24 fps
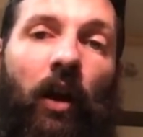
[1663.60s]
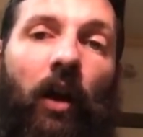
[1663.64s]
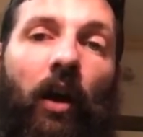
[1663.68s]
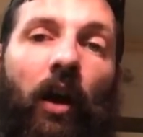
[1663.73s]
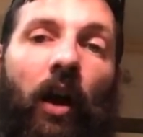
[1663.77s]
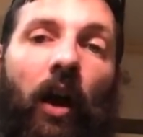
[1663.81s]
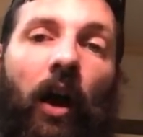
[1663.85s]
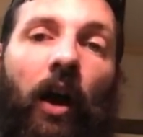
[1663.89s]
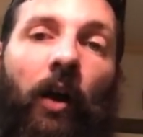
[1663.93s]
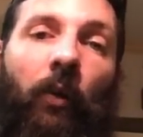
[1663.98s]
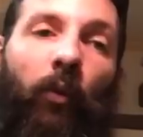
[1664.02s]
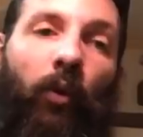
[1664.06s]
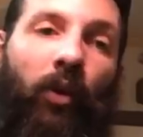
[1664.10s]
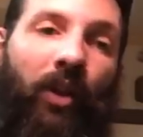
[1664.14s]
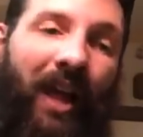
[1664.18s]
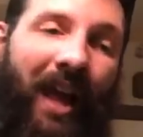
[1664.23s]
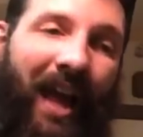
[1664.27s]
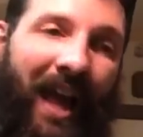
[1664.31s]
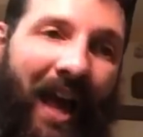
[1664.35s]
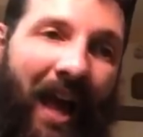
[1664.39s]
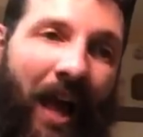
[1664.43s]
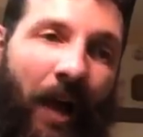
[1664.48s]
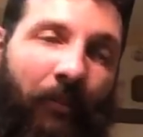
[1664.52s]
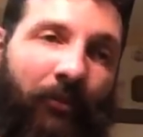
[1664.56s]
I will
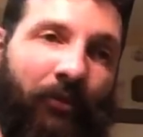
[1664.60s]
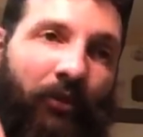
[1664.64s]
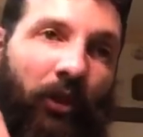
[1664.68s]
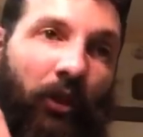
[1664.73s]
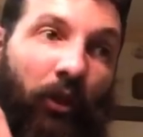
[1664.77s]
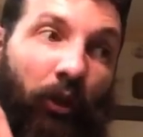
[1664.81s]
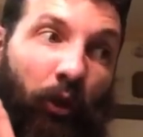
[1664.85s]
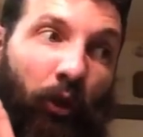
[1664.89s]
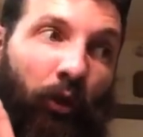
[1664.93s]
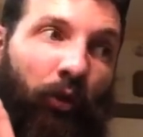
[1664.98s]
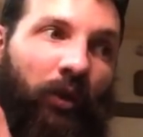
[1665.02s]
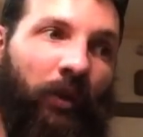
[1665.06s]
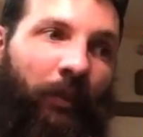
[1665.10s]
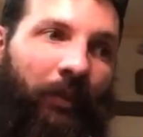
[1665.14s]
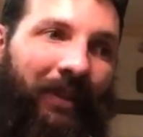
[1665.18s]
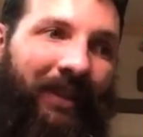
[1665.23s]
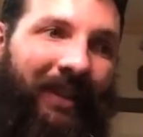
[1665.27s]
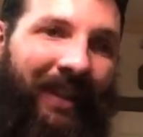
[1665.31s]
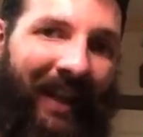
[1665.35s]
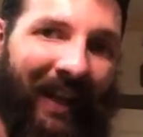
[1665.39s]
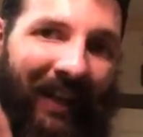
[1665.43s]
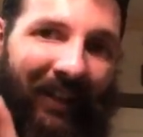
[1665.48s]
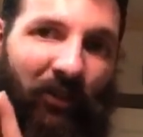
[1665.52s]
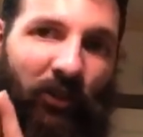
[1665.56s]
absolutely, within
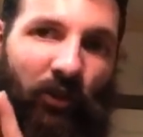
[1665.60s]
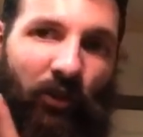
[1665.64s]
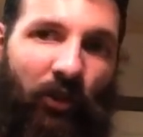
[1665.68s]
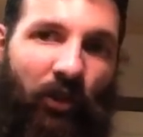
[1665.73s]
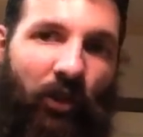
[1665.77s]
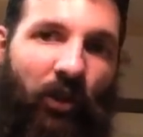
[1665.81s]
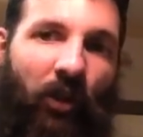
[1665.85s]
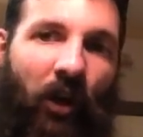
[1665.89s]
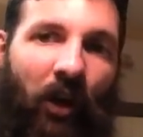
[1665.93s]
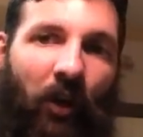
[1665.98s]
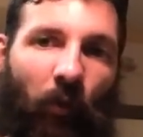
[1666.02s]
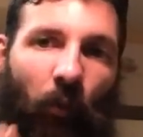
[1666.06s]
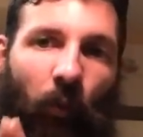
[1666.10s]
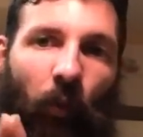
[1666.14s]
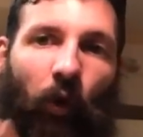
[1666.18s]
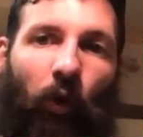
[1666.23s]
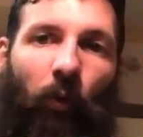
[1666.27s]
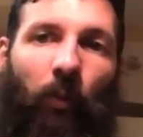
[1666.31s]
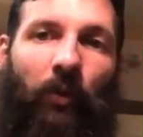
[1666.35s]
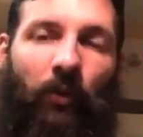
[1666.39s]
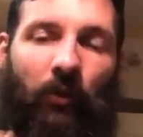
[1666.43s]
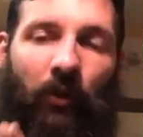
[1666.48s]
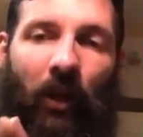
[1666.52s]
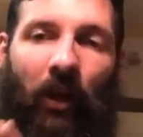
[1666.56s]
the next year, I will
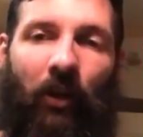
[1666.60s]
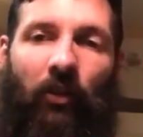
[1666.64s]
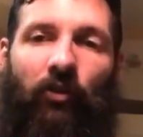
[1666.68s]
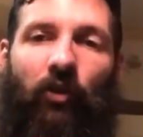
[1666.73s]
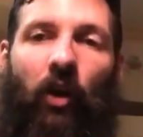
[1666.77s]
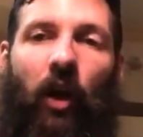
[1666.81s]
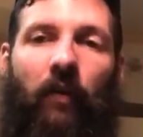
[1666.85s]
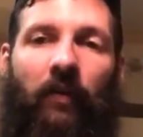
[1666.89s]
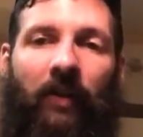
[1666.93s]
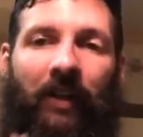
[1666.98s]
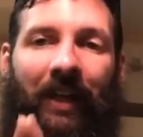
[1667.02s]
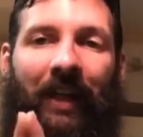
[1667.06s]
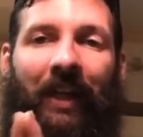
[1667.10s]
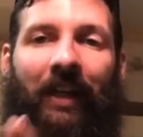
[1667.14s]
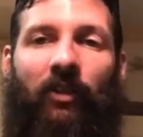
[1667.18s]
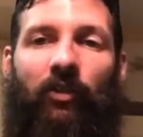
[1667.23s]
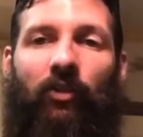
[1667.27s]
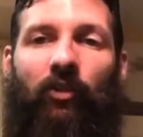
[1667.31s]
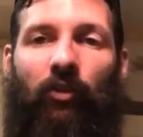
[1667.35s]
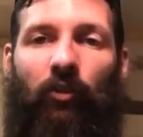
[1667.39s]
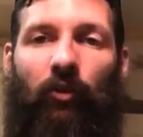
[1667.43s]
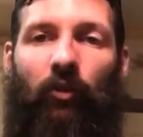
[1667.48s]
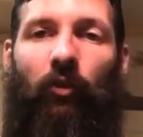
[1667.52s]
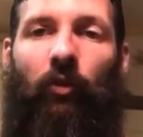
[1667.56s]
be test driving an
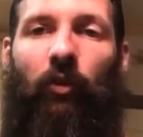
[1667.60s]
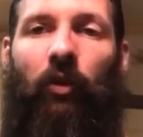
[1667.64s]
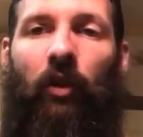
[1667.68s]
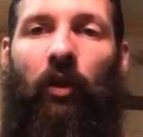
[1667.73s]
H2.